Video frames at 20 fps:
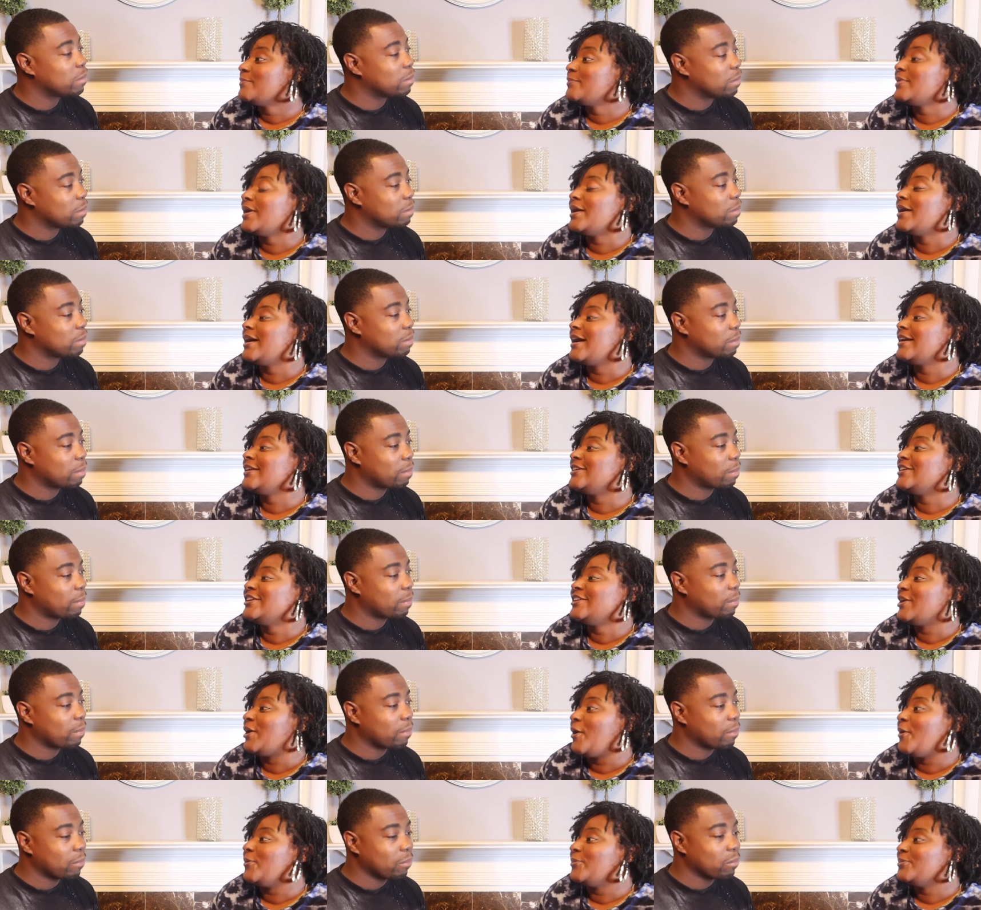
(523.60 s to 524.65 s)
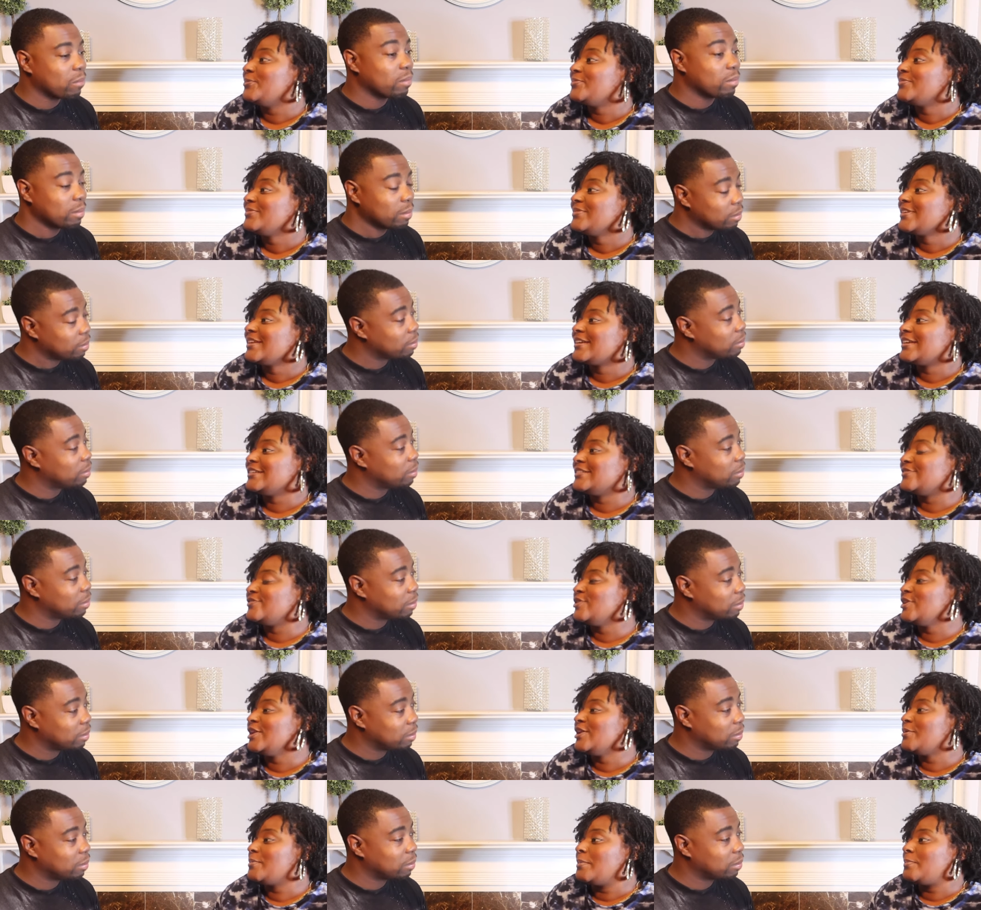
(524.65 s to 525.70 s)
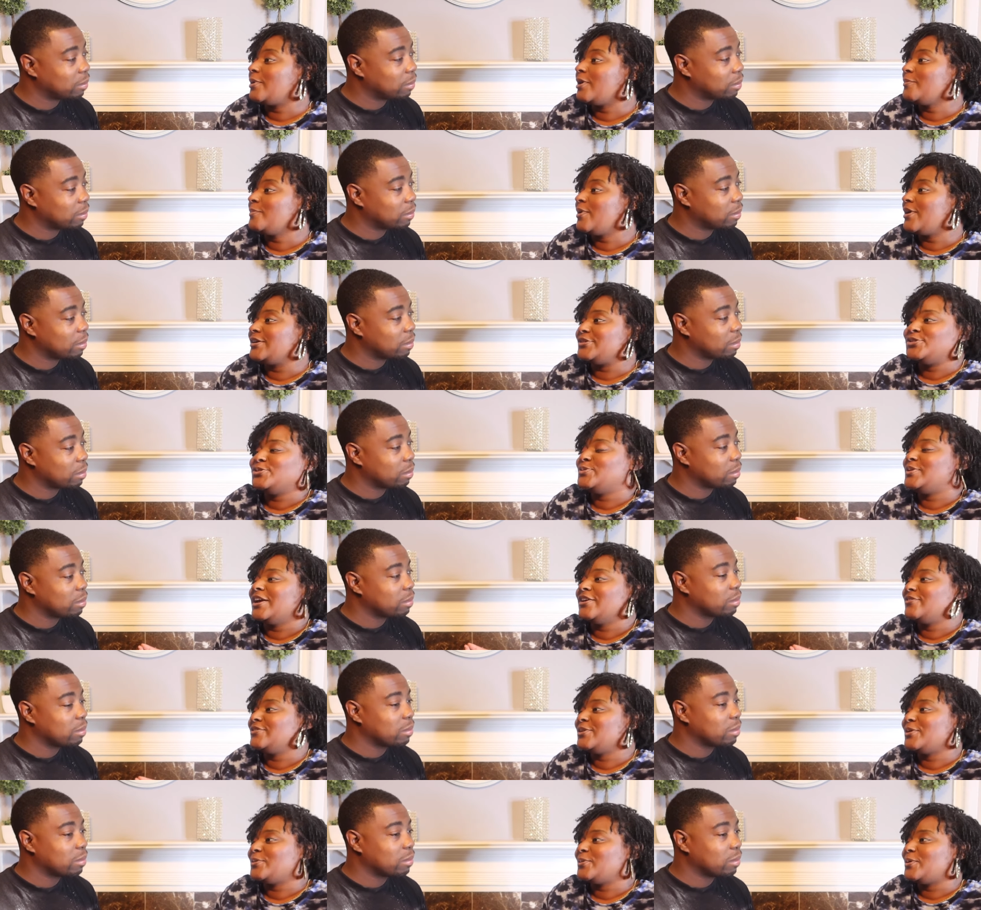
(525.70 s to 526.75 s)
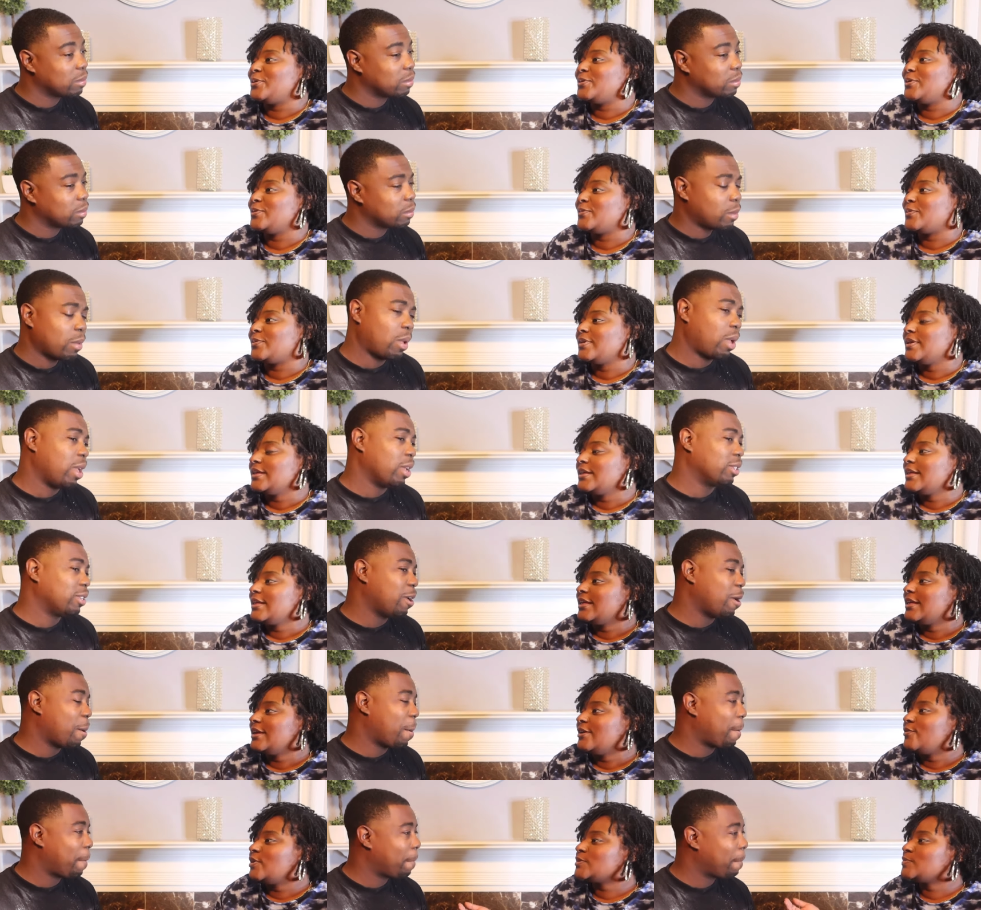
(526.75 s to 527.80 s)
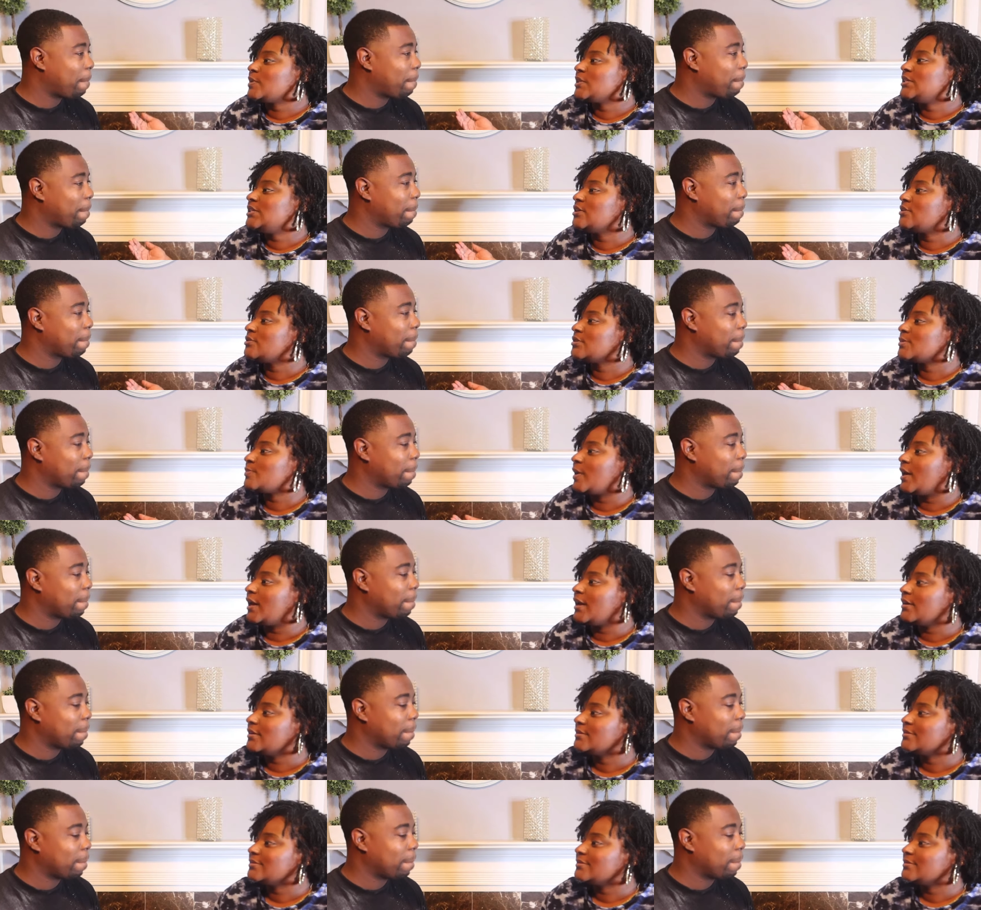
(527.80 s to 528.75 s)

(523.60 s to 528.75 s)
Speaker 1: but you don't. Because mm -hmm. if you didn't know my bird marks, you definitely don't know this one. Let's go. What's my tickle spot?